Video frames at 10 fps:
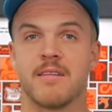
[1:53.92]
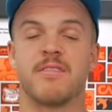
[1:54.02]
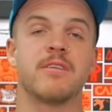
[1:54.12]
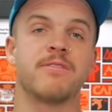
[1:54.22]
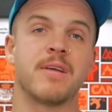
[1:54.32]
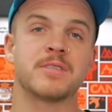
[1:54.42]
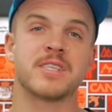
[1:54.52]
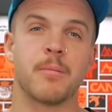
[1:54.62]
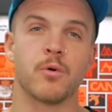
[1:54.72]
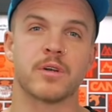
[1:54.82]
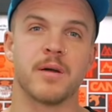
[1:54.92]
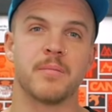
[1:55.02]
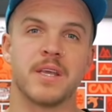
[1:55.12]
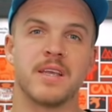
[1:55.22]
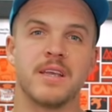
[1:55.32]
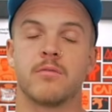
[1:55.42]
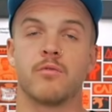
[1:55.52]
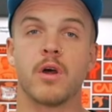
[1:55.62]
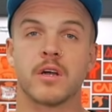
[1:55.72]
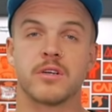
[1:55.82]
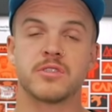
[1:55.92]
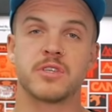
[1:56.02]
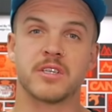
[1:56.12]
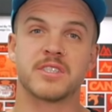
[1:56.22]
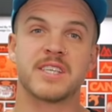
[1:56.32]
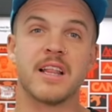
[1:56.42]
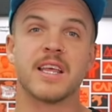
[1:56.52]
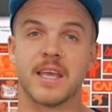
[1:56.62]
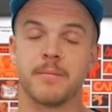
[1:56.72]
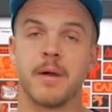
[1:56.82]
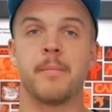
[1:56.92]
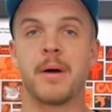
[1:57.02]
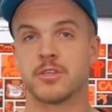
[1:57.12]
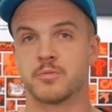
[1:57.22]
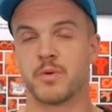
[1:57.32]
a very famous skateboard company. Rocco starts telling him about his